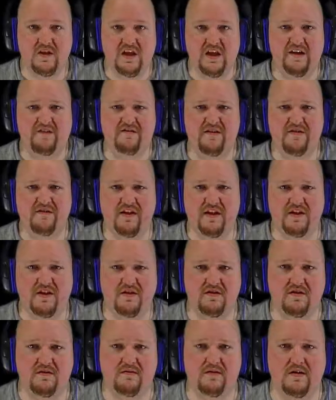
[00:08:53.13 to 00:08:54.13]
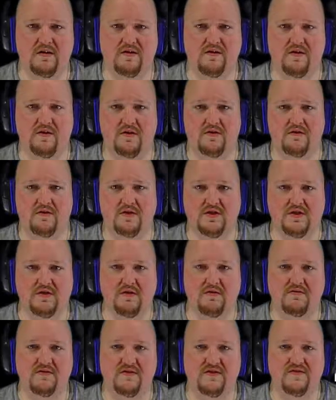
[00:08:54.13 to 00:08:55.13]
Even if they do go under the door,
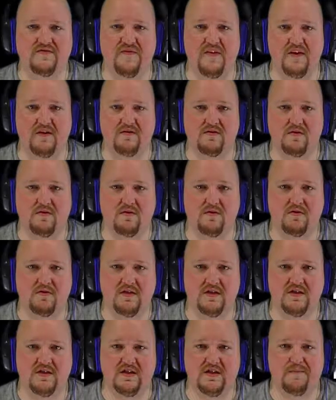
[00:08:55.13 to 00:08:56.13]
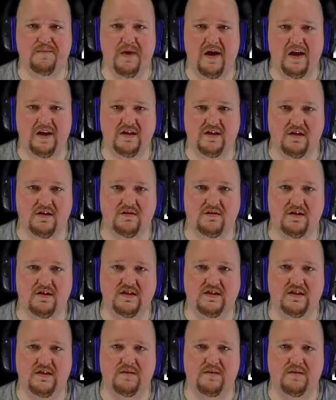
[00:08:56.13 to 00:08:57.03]
Snowdin's fatal cold isn't impass or is